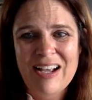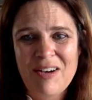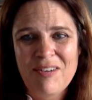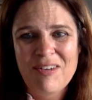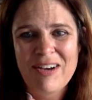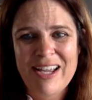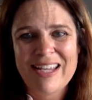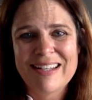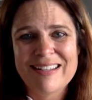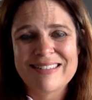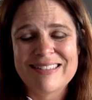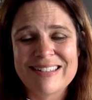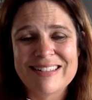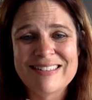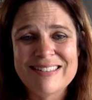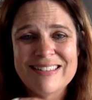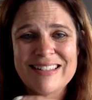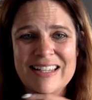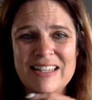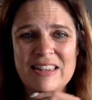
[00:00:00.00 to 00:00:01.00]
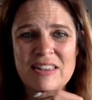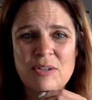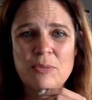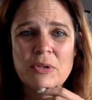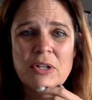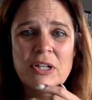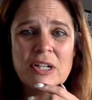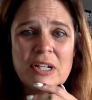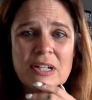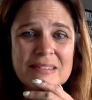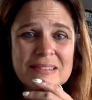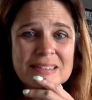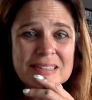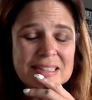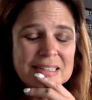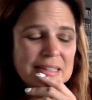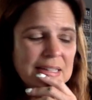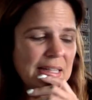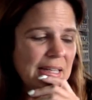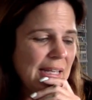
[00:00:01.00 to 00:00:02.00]
how I exist in the world.
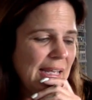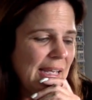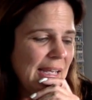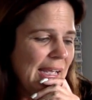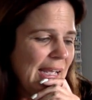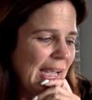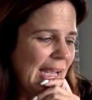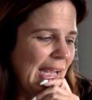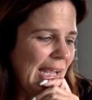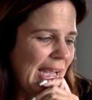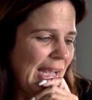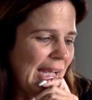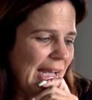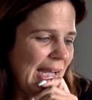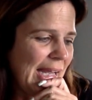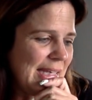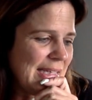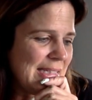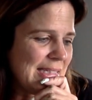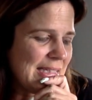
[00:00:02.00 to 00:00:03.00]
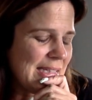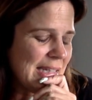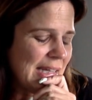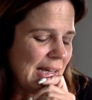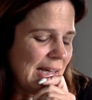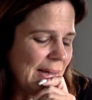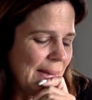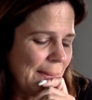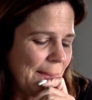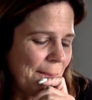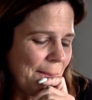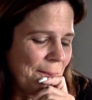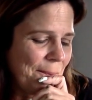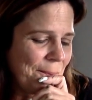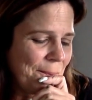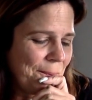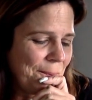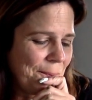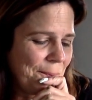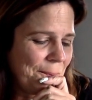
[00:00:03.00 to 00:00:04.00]
And
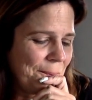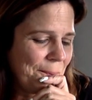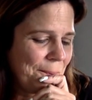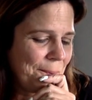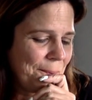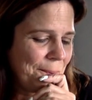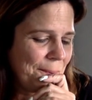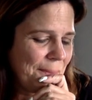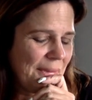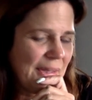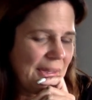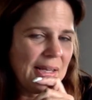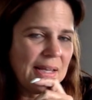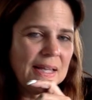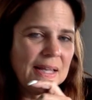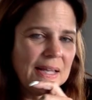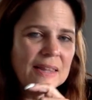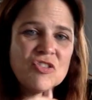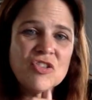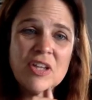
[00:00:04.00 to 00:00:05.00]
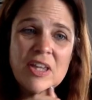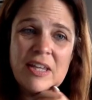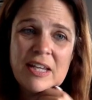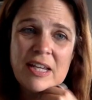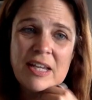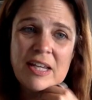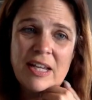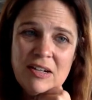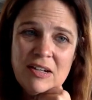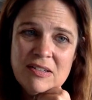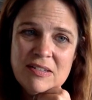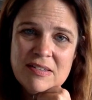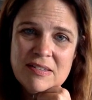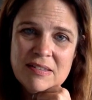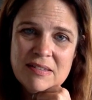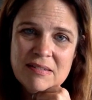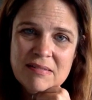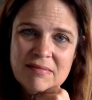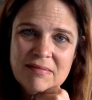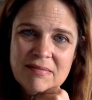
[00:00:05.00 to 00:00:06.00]
um, Gelli
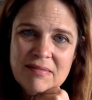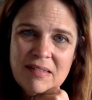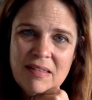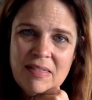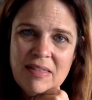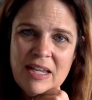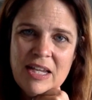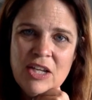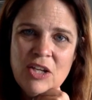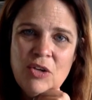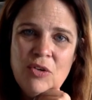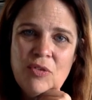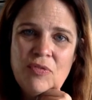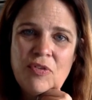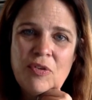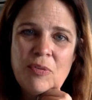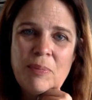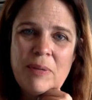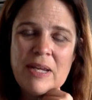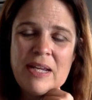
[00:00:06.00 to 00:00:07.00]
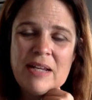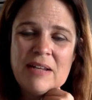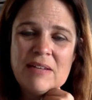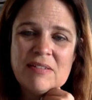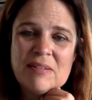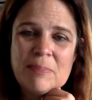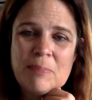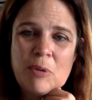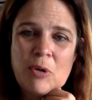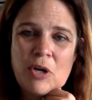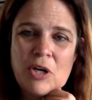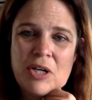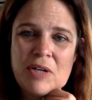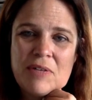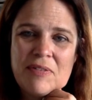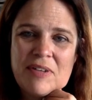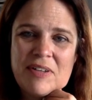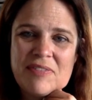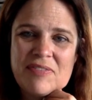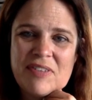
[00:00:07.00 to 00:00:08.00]
Arts, thank you for being
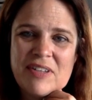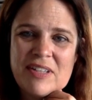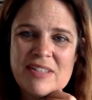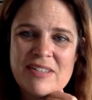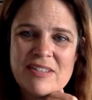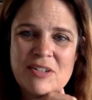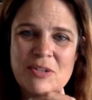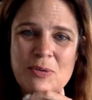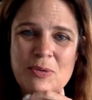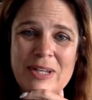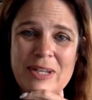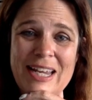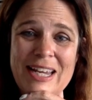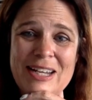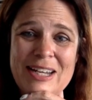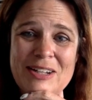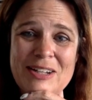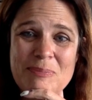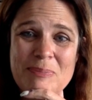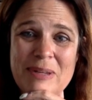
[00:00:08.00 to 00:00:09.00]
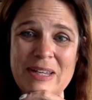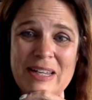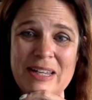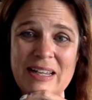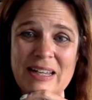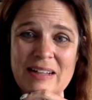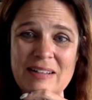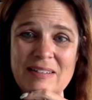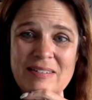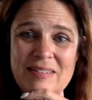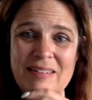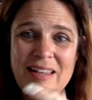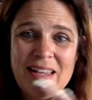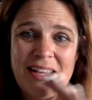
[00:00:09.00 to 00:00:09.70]
supportive of us creative beings.